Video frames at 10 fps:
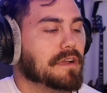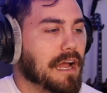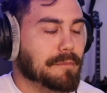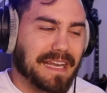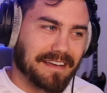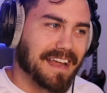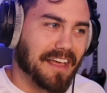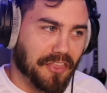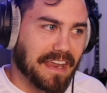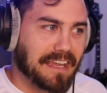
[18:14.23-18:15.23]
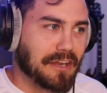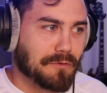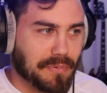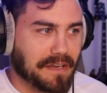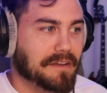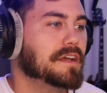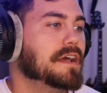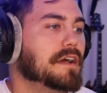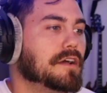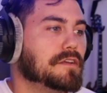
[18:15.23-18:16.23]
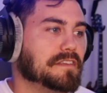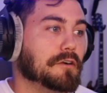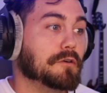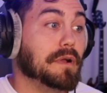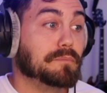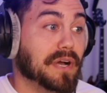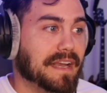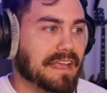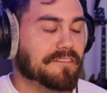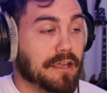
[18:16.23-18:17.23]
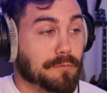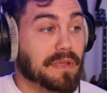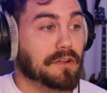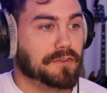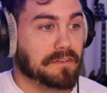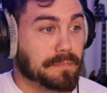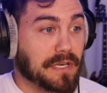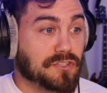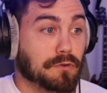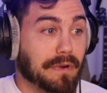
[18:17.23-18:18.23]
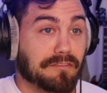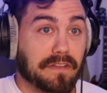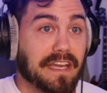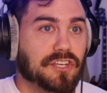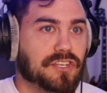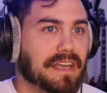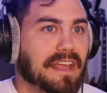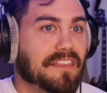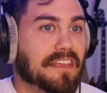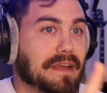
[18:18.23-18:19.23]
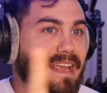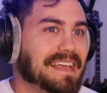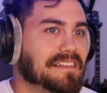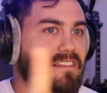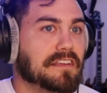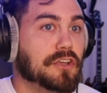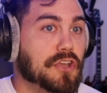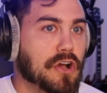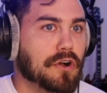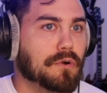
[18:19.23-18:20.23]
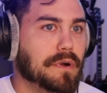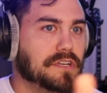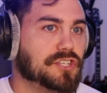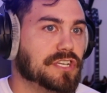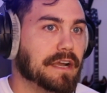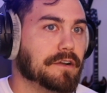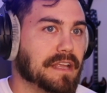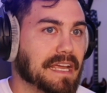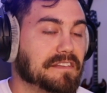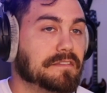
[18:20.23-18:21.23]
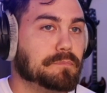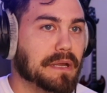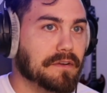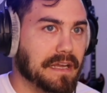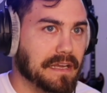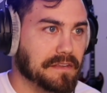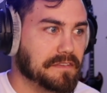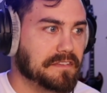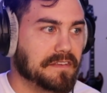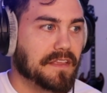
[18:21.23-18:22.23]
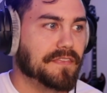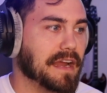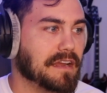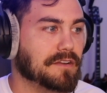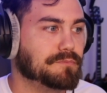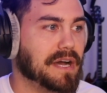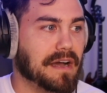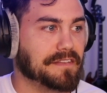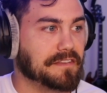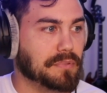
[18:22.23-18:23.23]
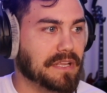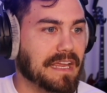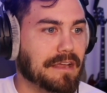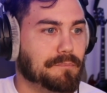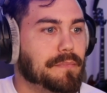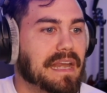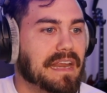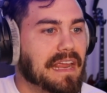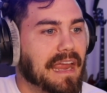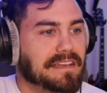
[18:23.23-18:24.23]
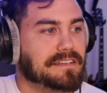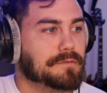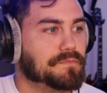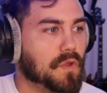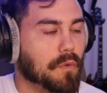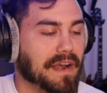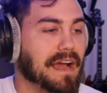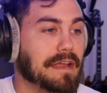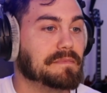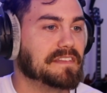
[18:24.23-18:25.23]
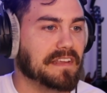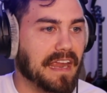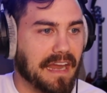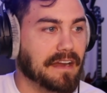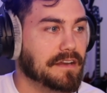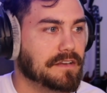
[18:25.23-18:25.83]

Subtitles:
I mean, not thank you, but but if I appeal to special revelation, there is no shared experience that can possibly mediate what I'm saying